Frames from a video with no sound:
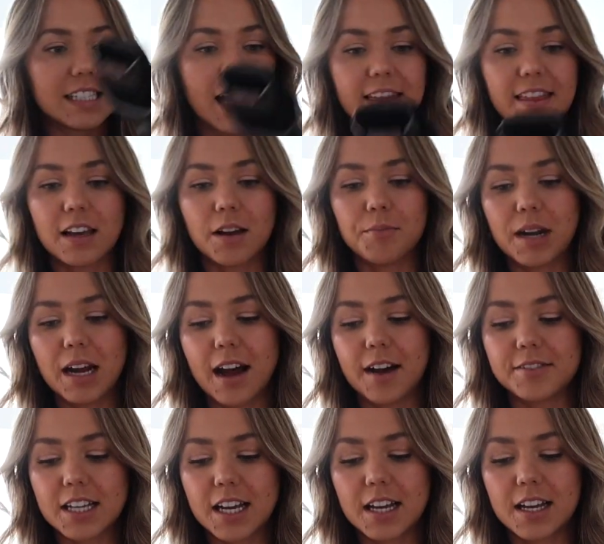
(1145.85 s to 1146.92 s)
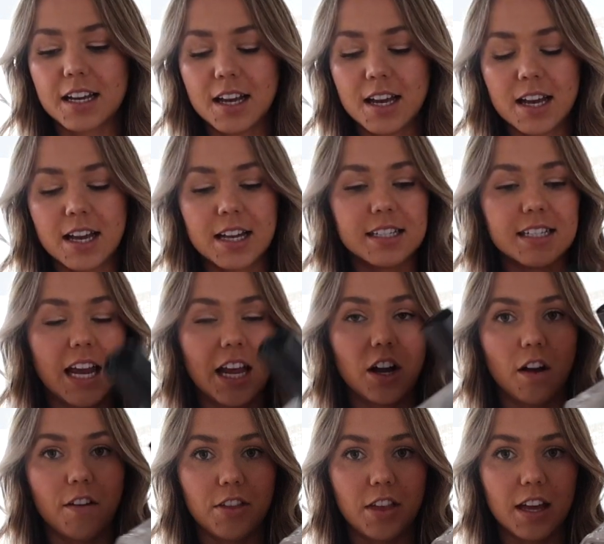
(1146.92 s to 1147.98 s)
I think I'm gonna have to take
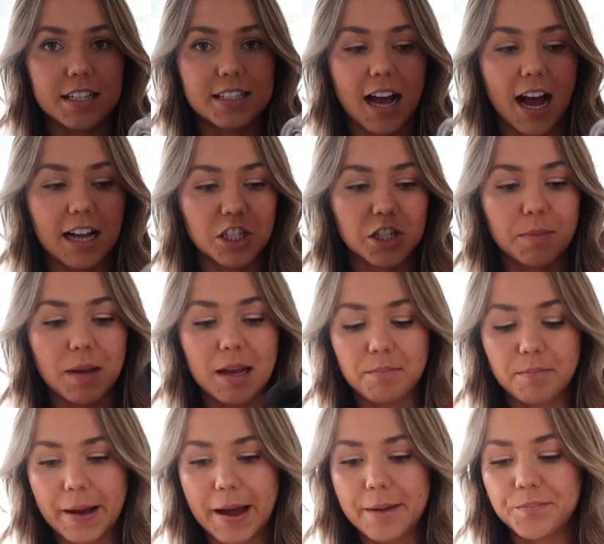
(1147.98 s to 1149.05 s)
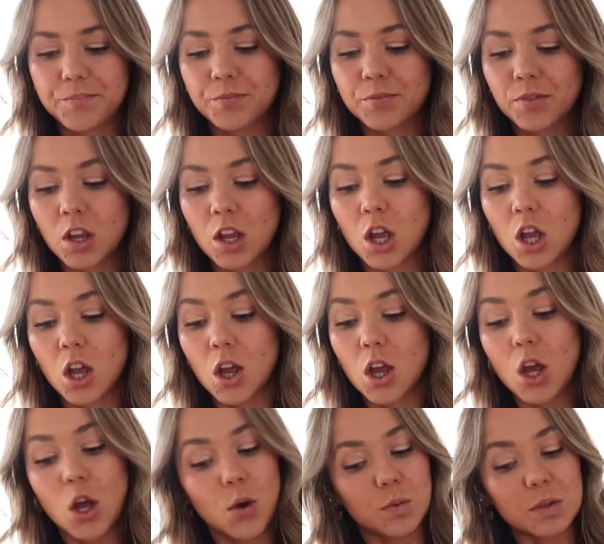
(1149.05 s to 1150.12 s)
off the attachment, but
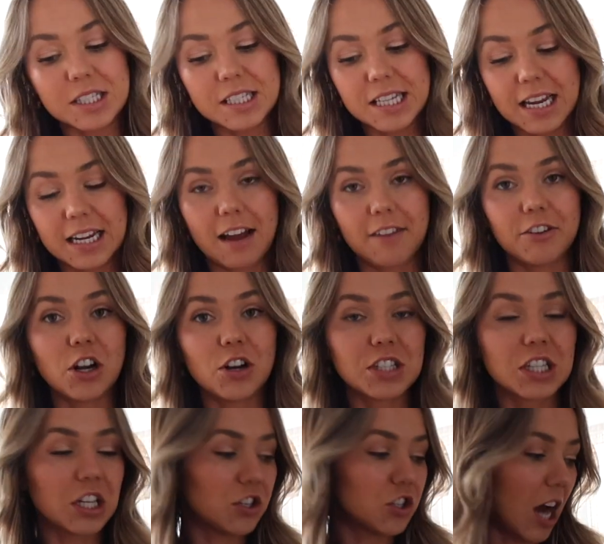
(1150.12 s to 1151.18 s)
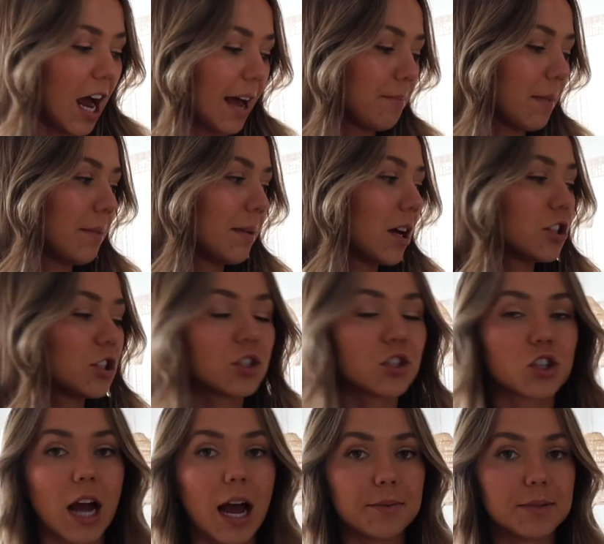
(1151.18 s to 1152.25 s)
we'll see. Never know till you try it. Maybe I'll just
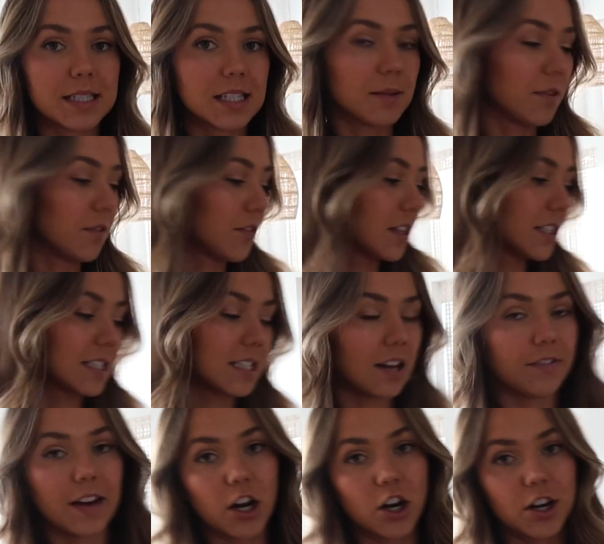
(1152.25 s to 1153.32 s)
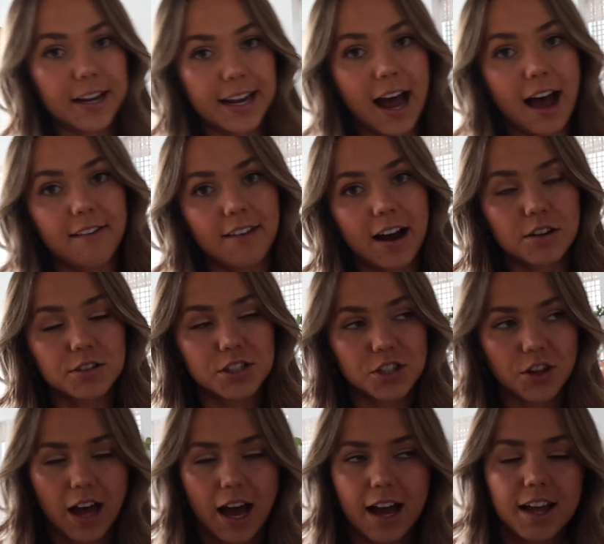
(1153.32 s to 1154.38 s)
try with some of the stuff I already have out so
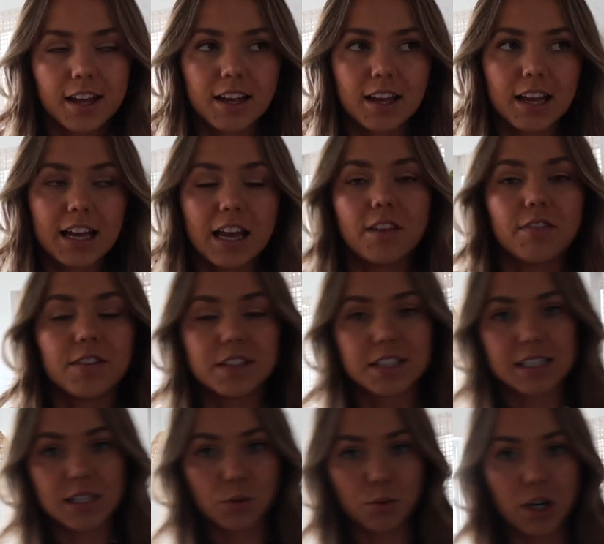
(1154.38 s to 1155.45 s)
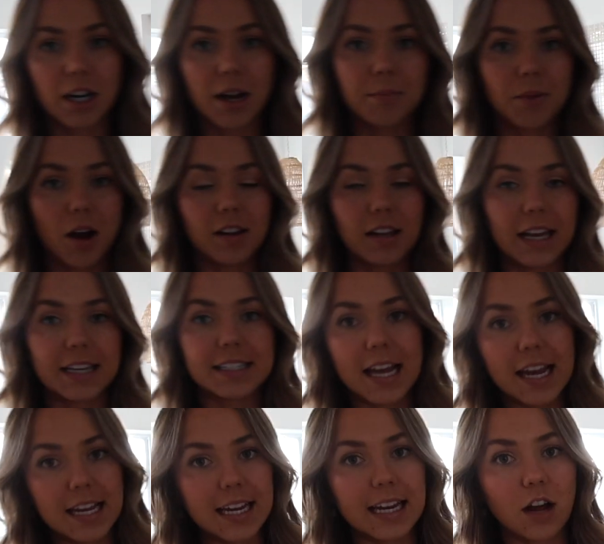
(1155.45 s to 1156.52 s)
that if it doesn't work, I'm not like
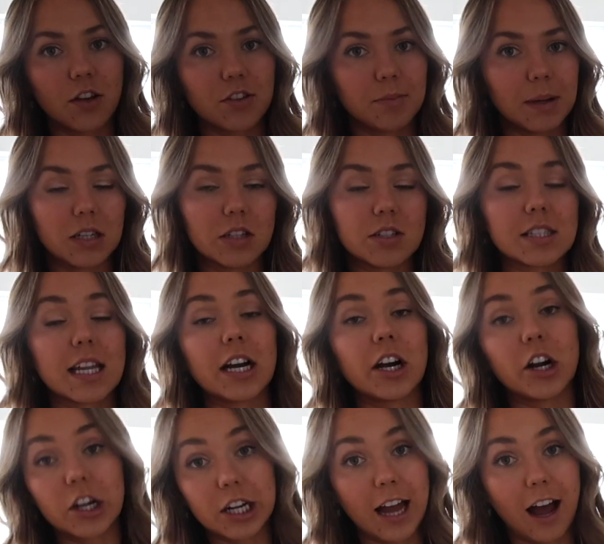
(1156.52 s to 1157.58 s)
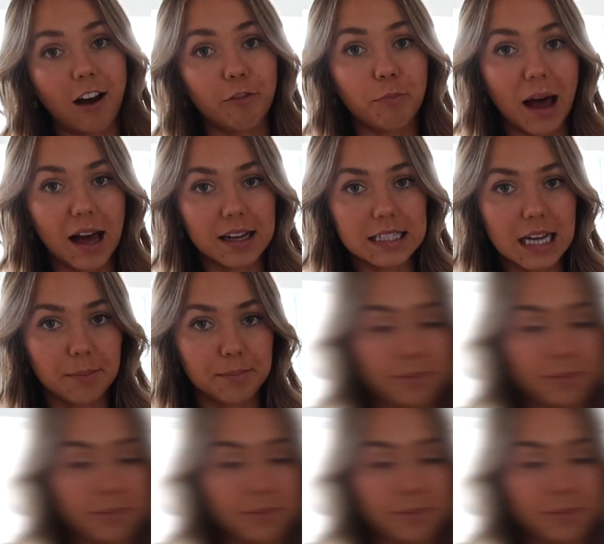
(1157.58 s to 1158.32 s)
taking out the pillows that I already have packed up.